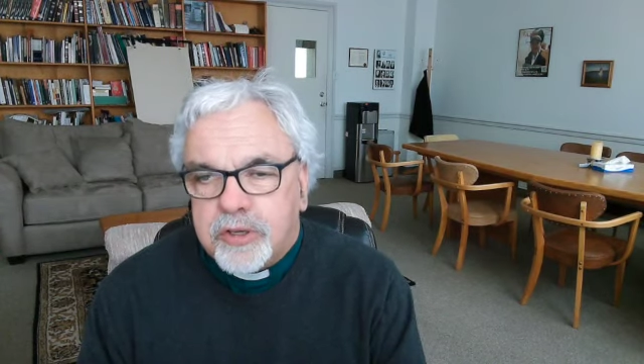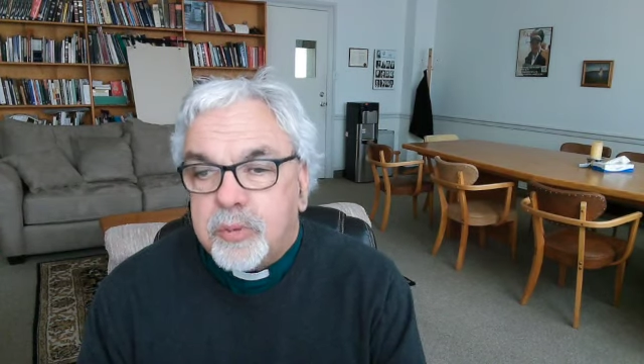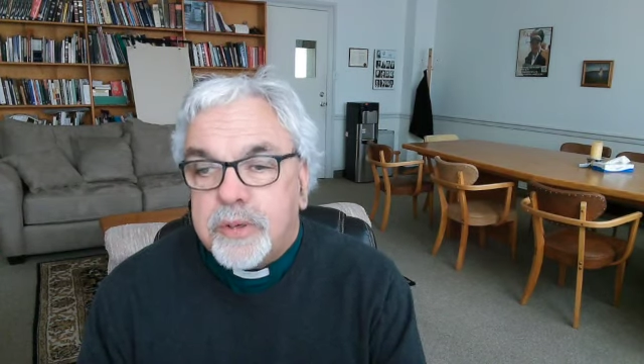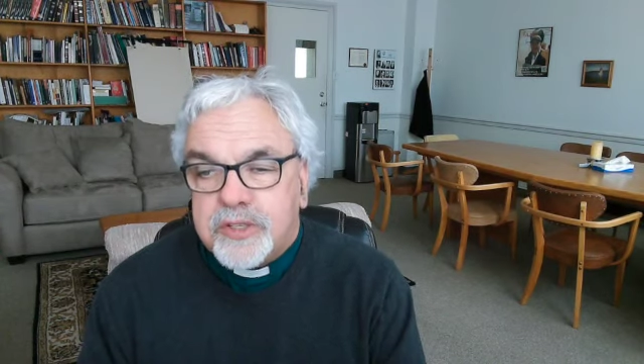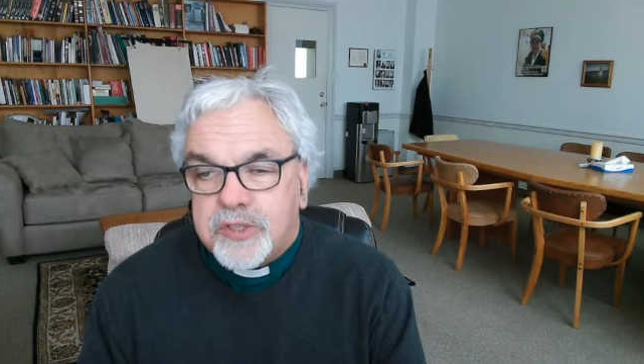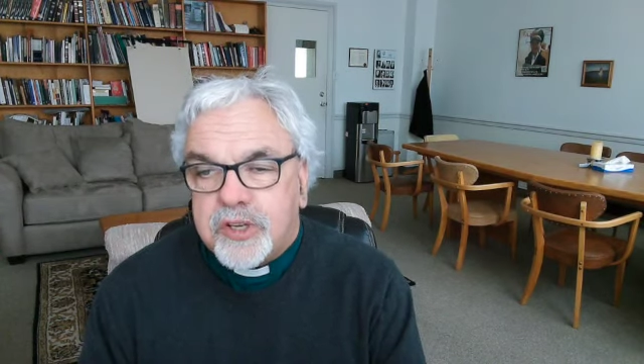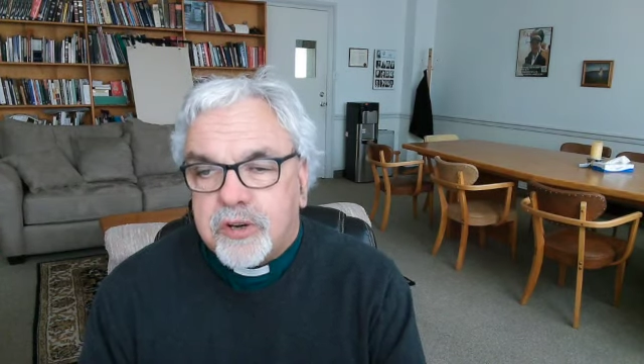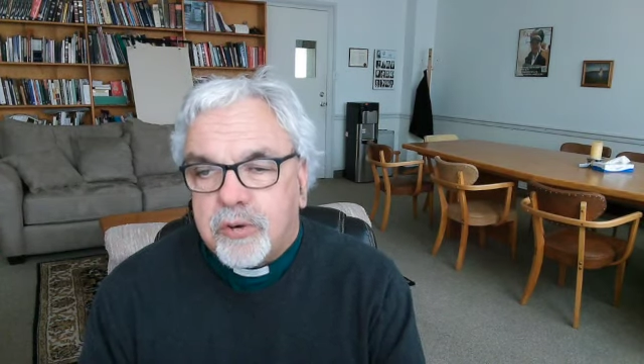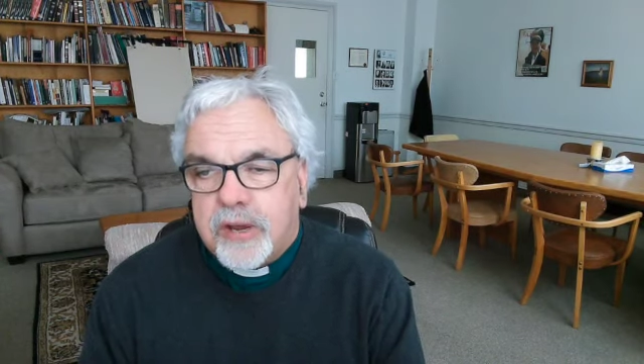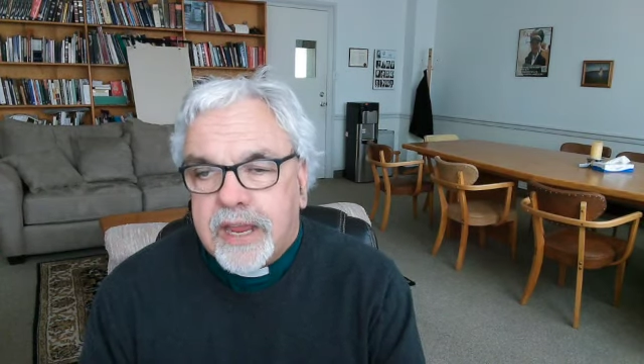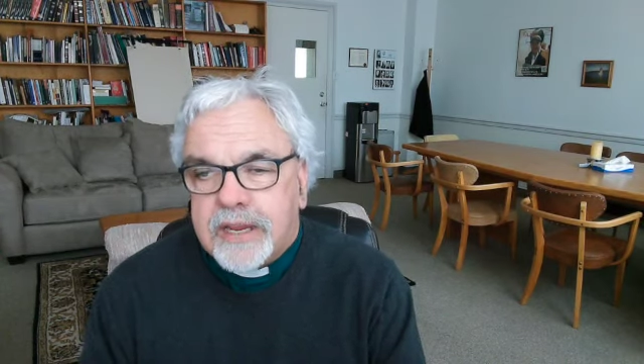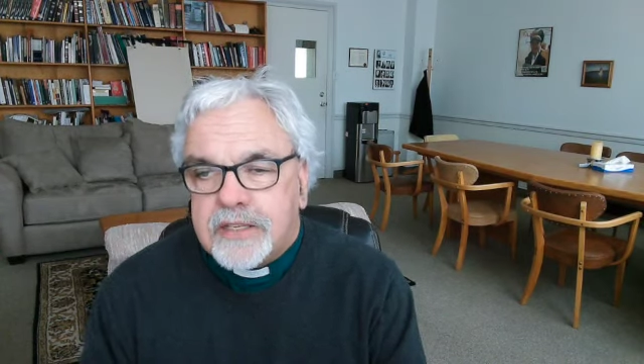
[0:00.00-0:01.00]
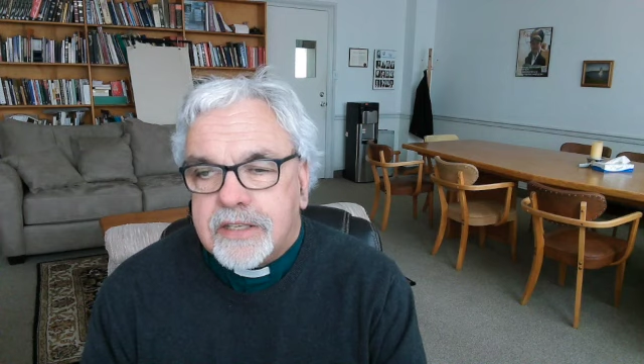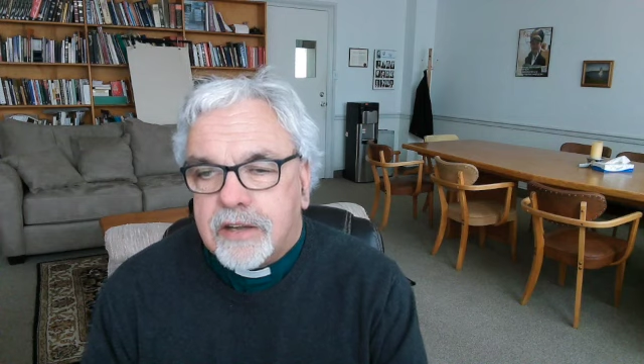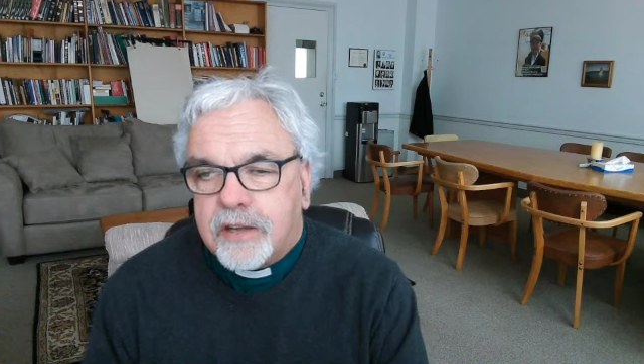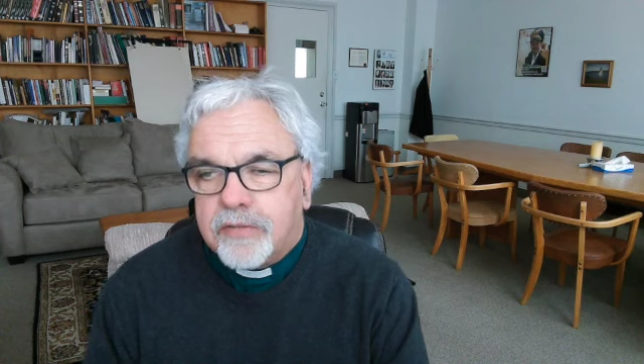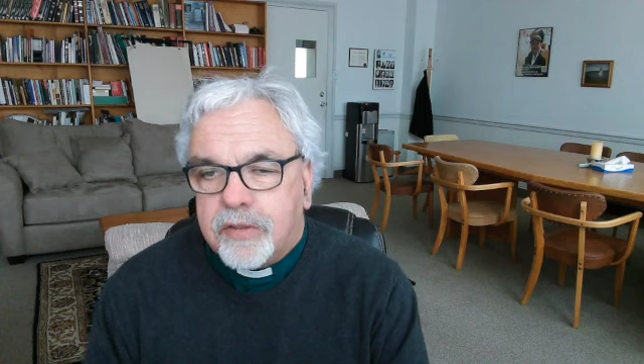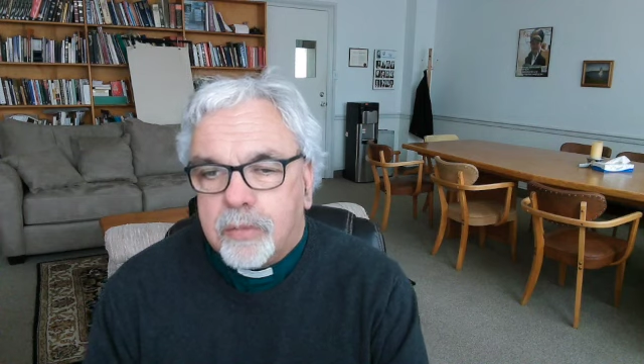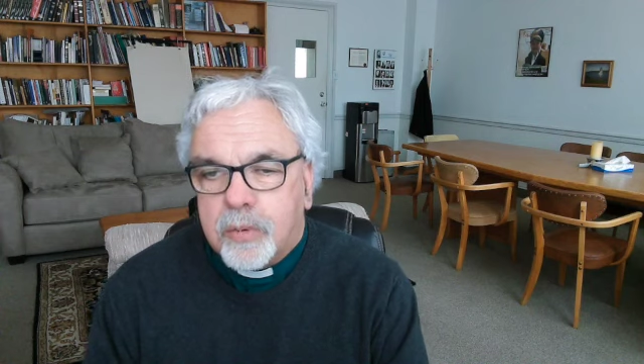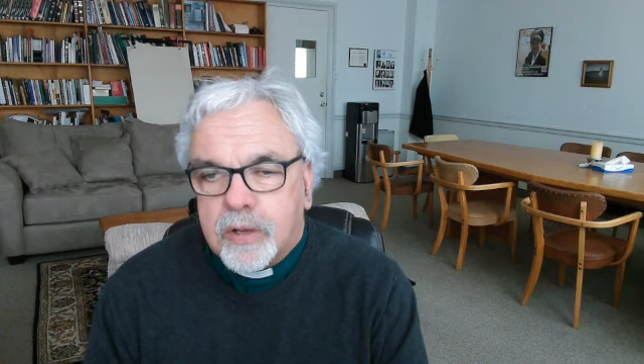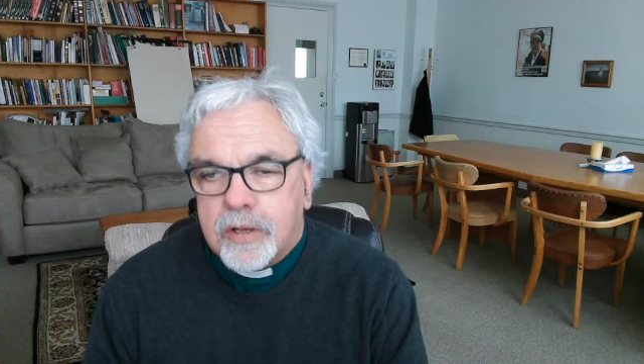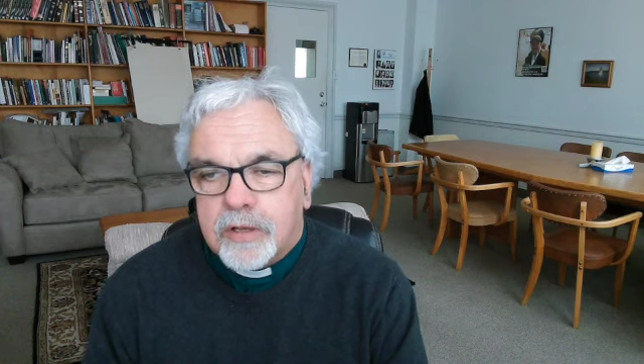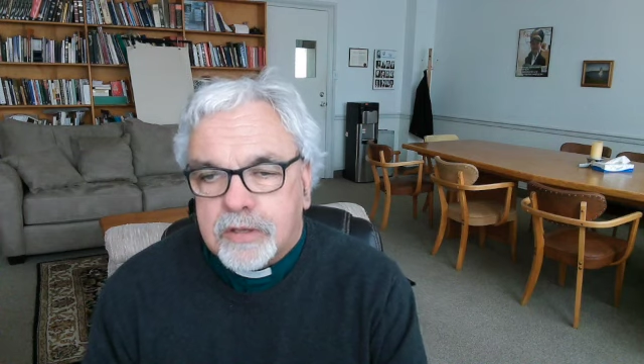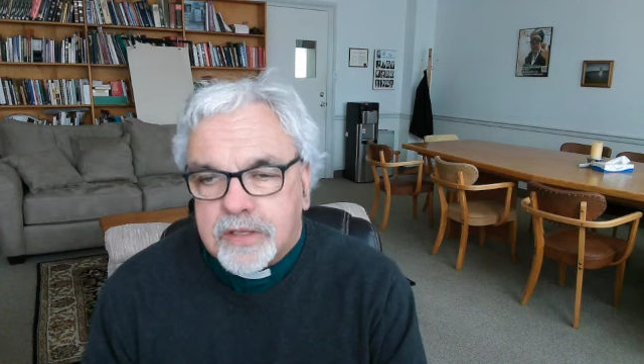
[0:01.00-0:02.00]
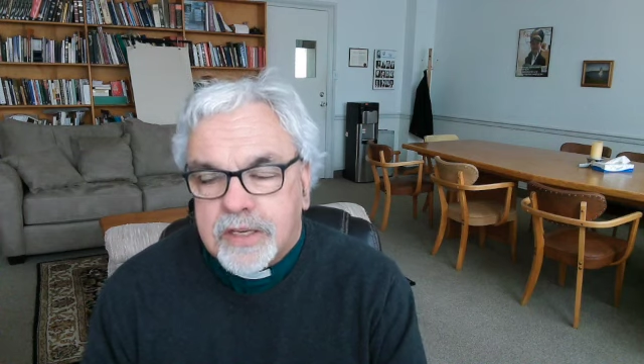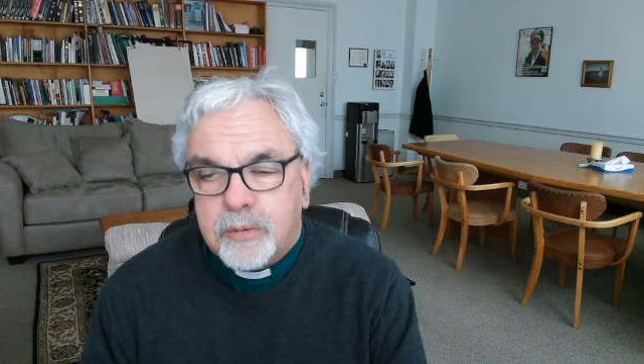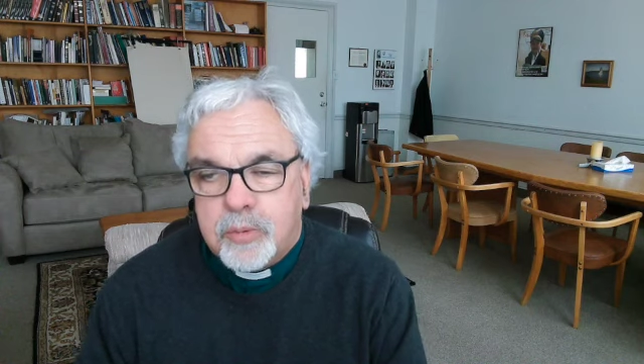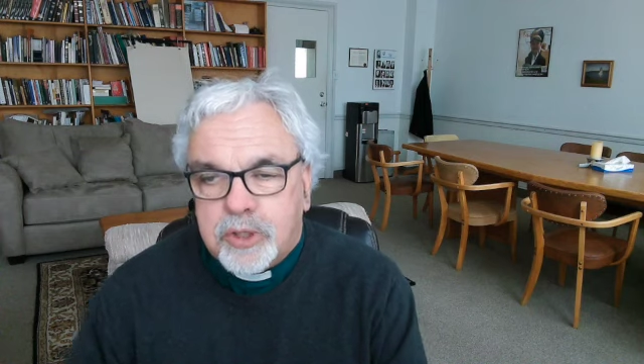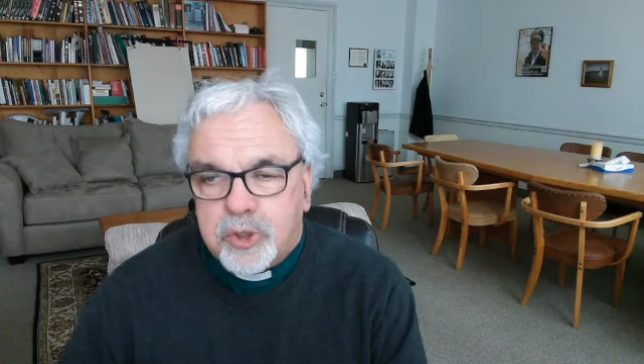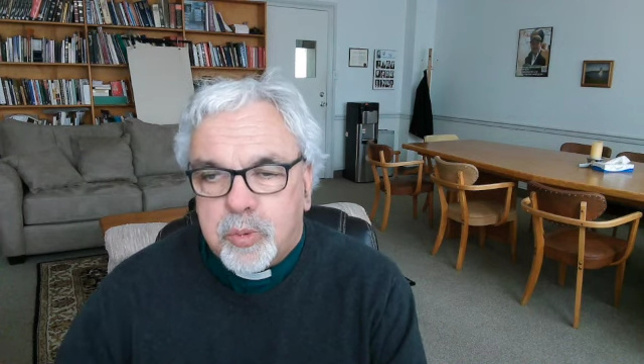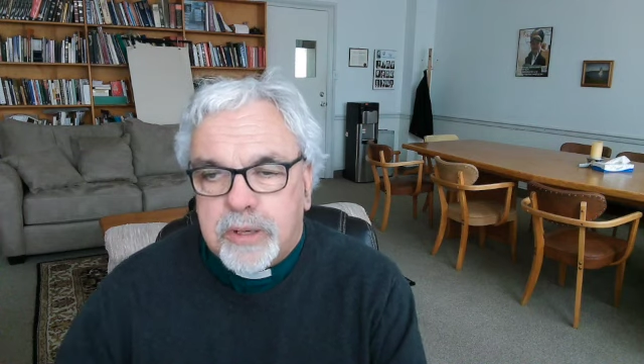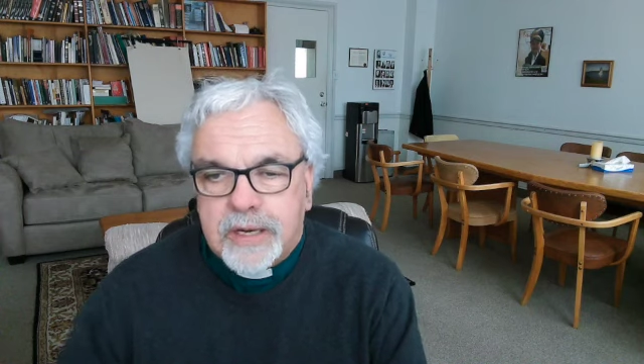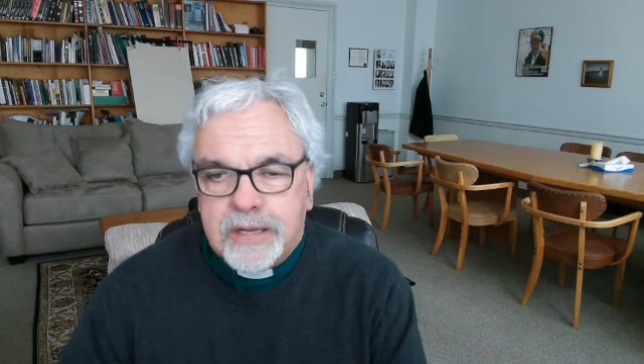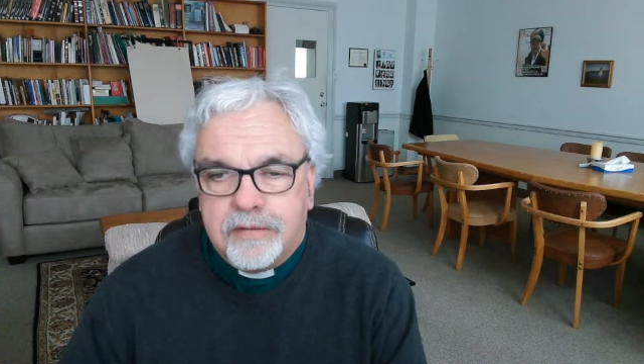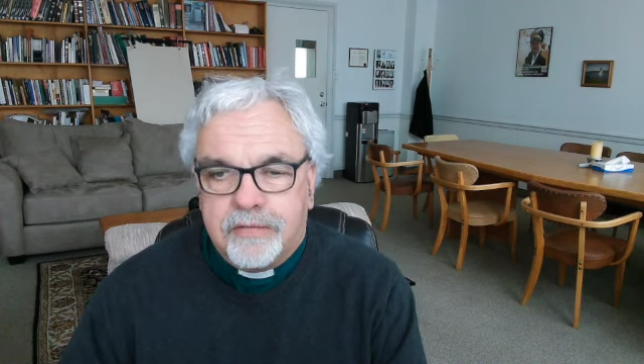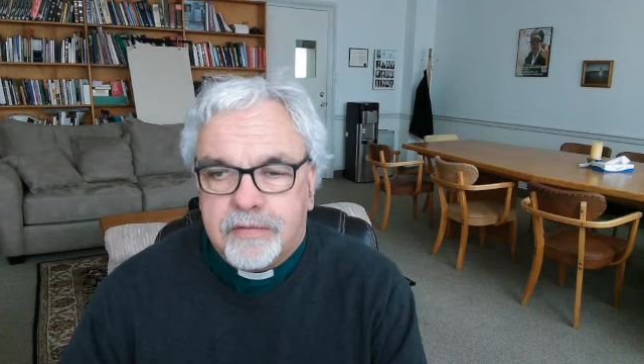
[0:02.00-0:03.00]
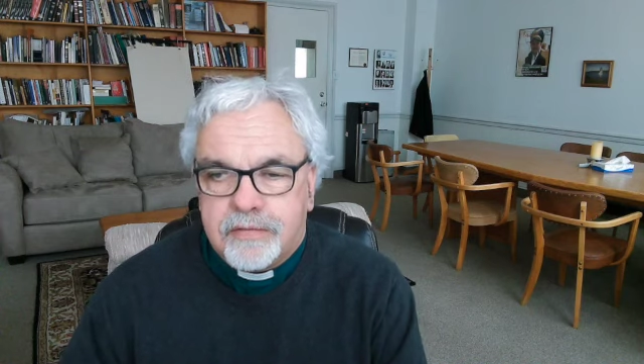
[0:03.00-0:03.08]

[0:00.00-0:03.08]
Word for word: who is the creator of the world in which we live.